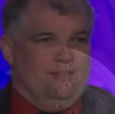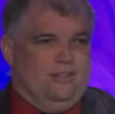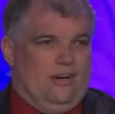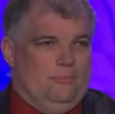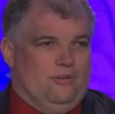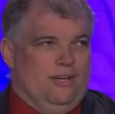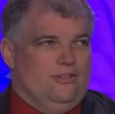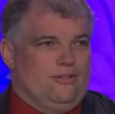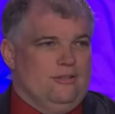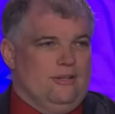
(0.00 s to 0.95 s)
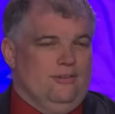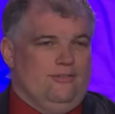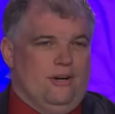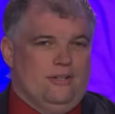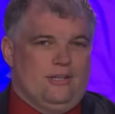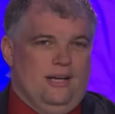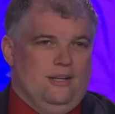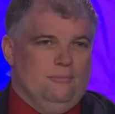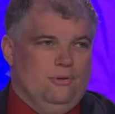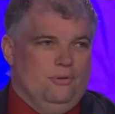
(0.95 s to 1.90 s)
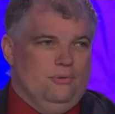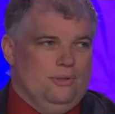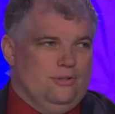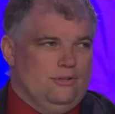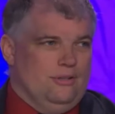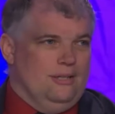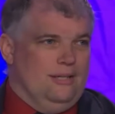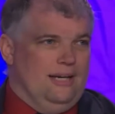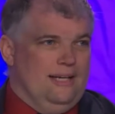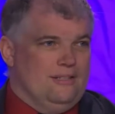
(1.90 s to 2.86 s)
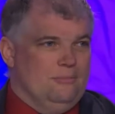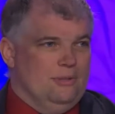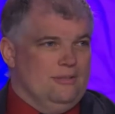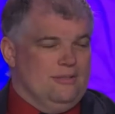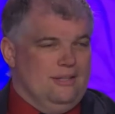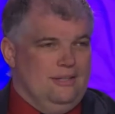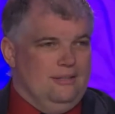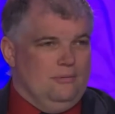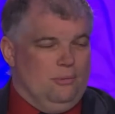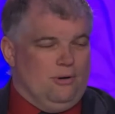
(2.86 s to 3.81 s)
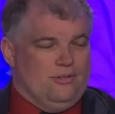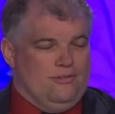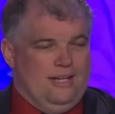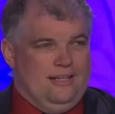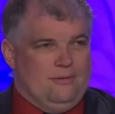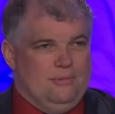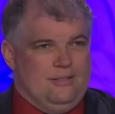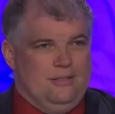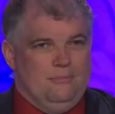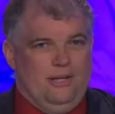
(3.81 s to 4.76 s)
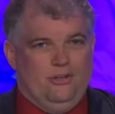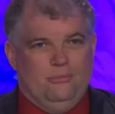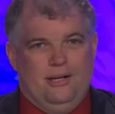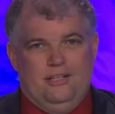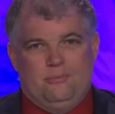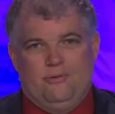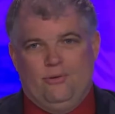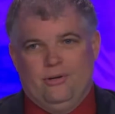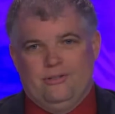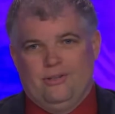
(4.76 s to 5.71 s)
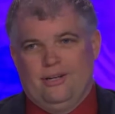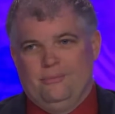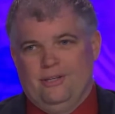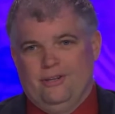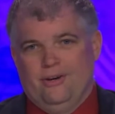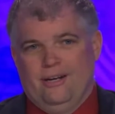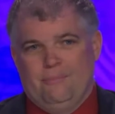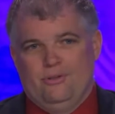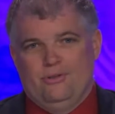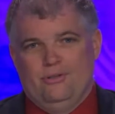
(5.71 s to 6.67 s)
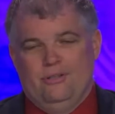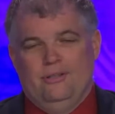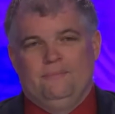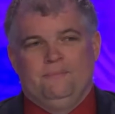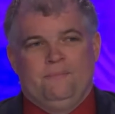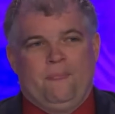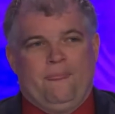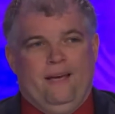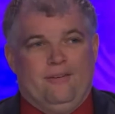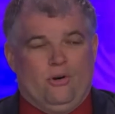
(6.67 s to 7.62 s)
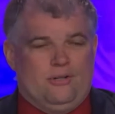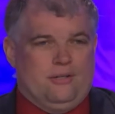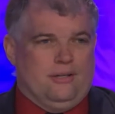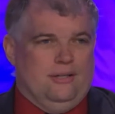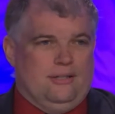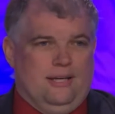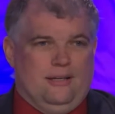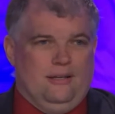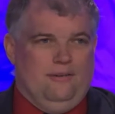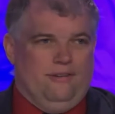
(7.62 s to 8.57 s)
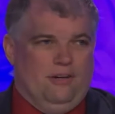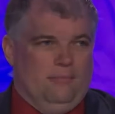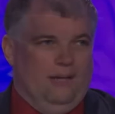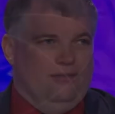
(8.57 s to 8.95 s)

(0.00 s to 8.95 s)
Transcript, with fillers: their observations on the far side of the moon, which uh, hasn't been seen. You know, parts of it hasn't been seen by human eyes before, so that'll be a great opportunity. And of course, they're going to take a, a, fair amount of